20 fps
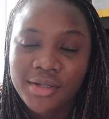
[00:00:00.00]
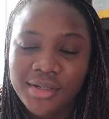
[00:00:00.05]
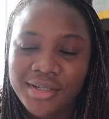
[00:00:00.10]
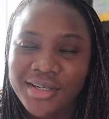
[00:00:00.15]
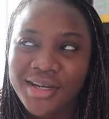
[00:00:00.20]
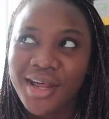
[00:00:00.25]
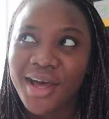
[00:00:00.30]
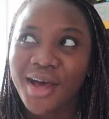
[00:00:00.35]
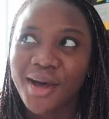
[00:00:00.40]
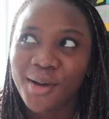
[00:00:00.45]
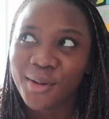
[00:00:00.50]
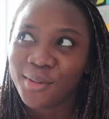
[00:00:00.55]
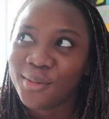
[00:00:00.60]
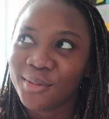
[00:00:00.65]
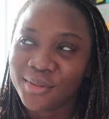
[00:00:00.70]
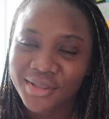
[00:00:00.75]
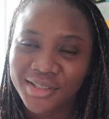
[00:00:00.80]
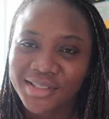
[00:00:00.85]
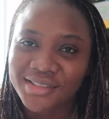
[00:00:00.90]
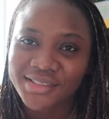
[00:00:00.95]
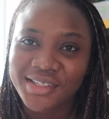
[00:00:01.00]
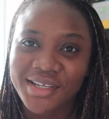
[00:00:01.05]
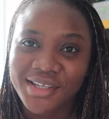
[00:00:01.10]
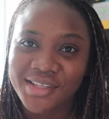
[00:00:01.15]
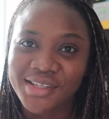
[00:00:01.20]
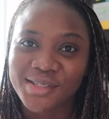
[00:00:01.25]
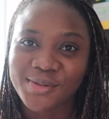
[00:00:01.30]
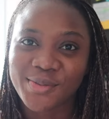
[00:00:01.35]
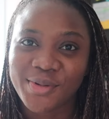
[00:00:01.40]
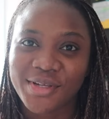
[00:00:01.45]
Now, let's take
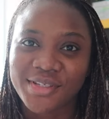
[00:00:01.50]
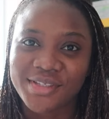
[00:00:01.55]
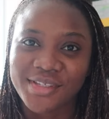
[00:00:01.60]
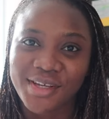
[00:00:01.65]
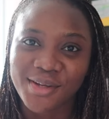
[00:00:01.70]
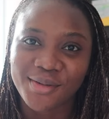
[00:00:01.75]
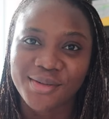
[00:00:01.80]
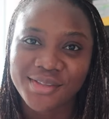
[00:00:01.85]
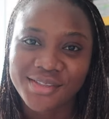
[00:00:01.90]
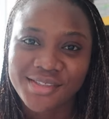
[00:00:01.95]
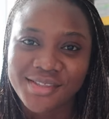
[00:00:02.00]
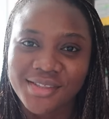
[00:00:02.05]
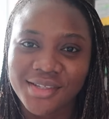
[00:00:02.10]
these reads out.